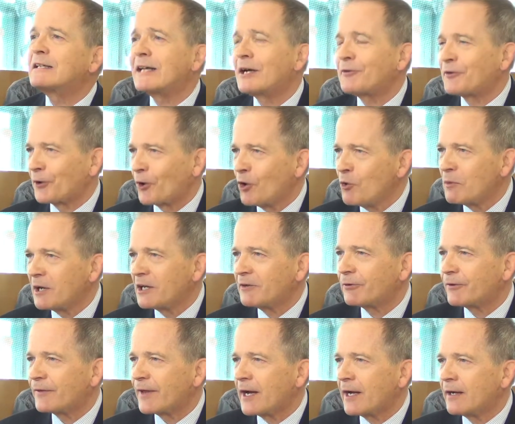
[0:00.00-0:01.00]
down their own money
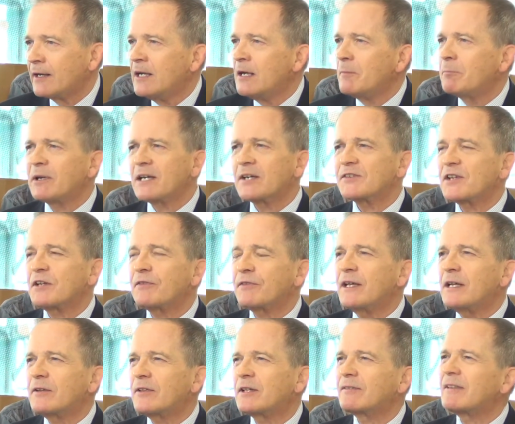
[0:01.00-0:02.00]
for that because they
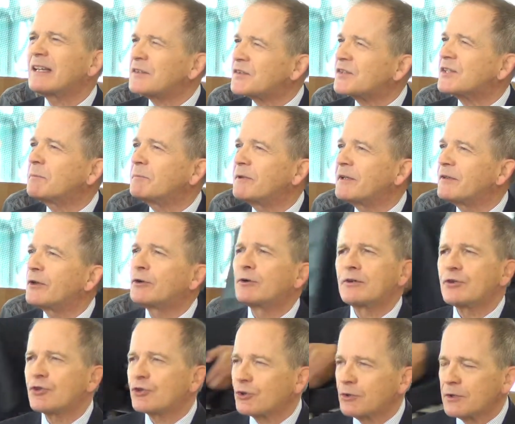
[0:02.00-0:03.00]
think that that's something their
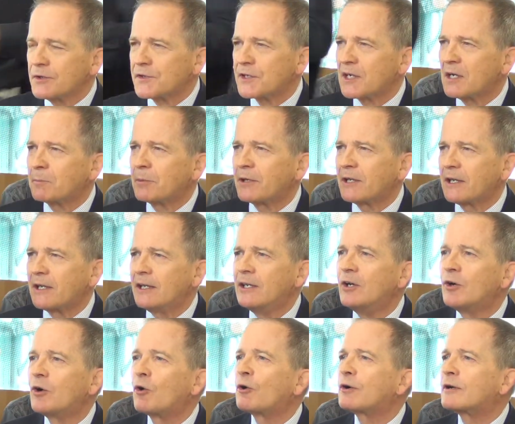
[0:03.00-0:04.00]
insurance company
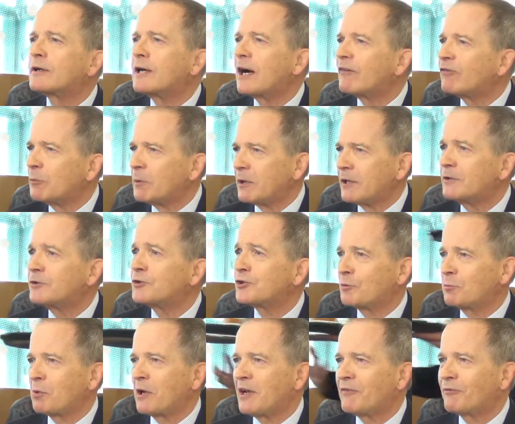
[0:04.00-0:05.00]
or government
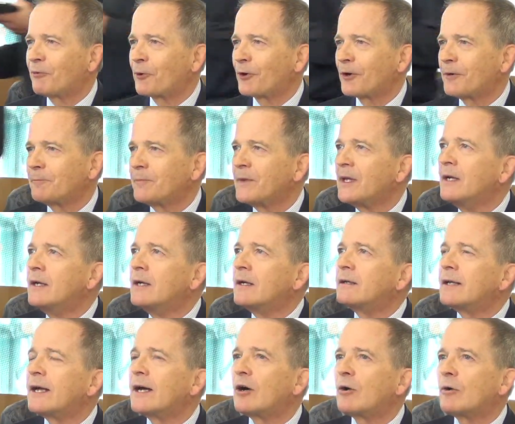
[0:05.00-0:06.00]
should pay for.
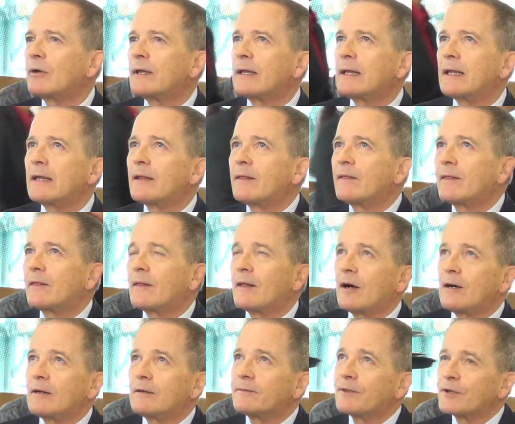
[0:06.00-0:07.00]
Now,
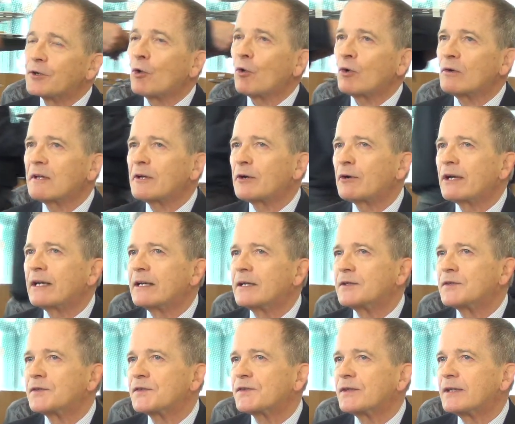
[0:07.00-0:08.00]
the corollary
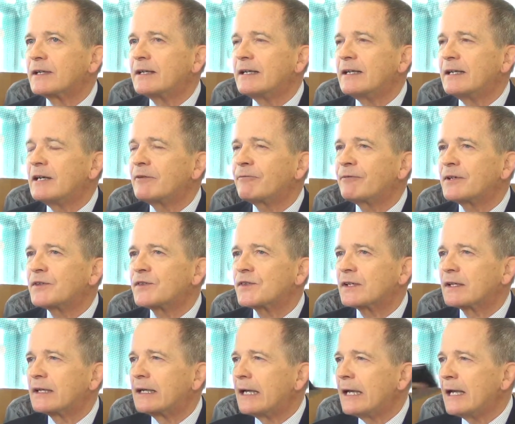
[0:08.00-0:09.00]
is that if it's
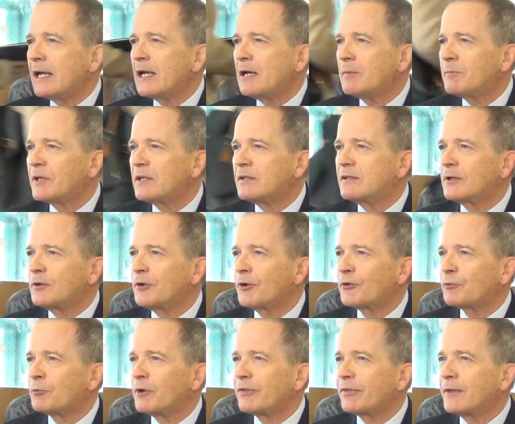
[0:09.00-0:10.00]
a game that
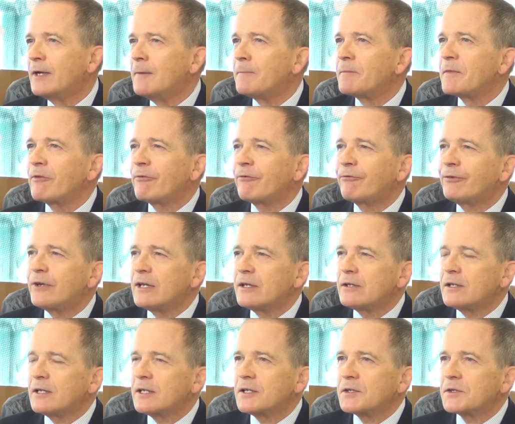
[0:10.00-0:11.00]
deals with
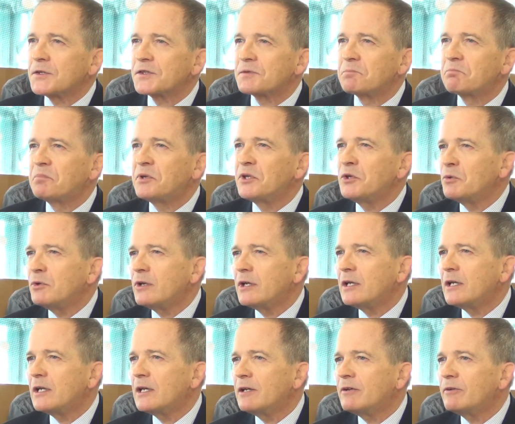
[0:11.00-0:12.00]
fitness,
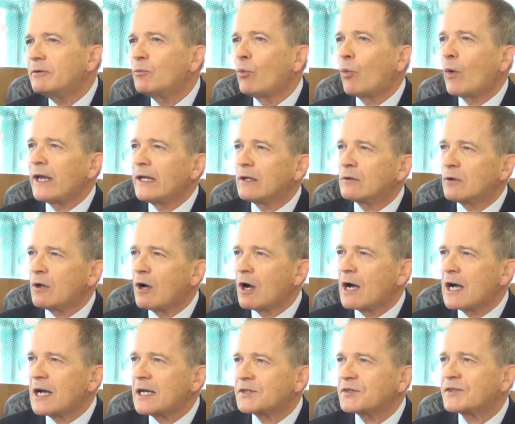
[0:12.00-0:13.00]
beauty, weight
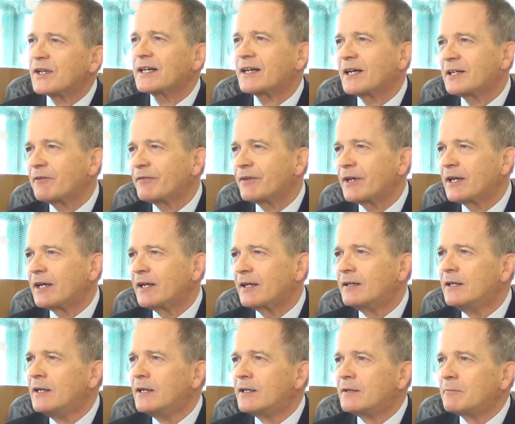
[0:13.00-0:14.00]
loss, that kind of thing,
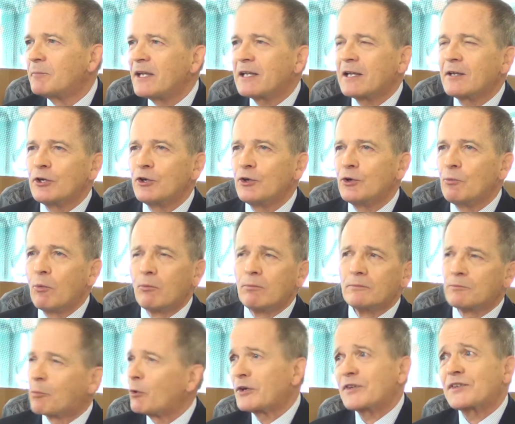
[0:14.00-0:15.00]
making you
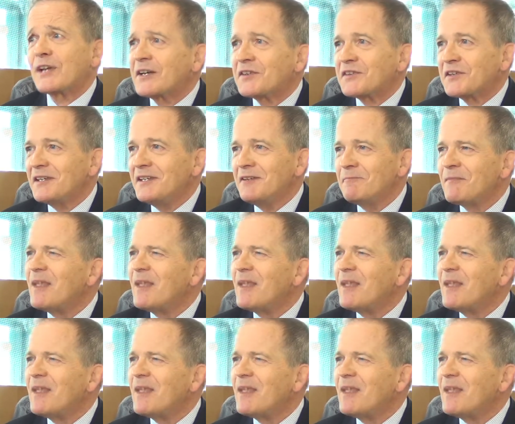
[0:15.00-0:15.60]
more sexy,